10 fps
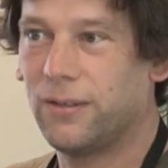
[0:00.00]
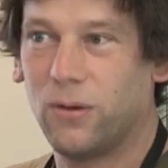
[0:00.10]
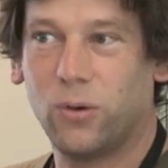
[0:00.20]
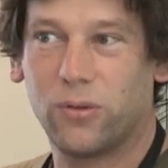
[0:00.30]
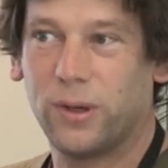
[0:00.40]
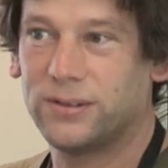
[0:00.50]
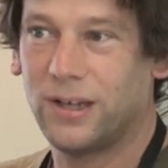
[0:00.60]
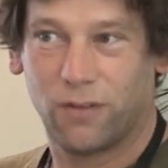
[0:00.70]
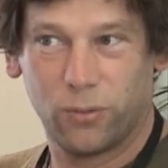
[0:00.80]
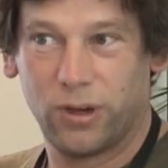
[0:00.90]
out that all the ones
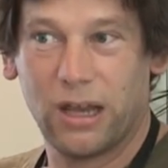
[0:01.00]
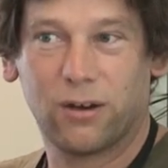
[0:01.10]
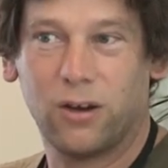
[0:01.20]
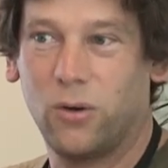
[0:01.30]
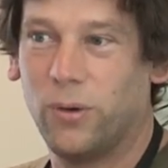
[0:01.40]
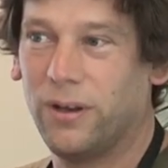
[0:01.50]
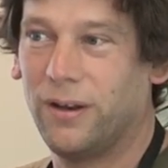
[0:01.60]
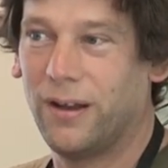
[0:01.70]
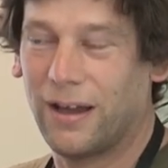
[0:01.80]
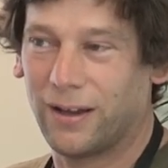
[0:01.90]
that have the word alcohol
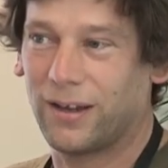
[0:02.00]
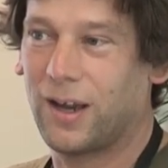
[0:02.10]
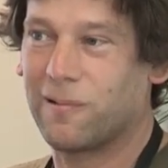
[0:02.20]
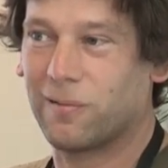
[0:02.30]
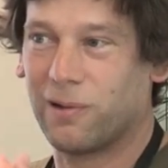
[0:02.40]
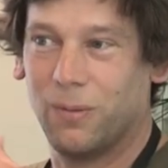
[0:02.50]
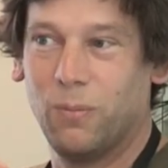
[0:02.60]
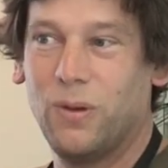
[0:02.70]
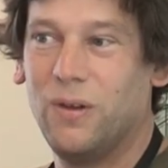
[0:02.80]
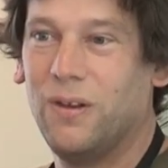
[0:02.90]
in are Carrick Graham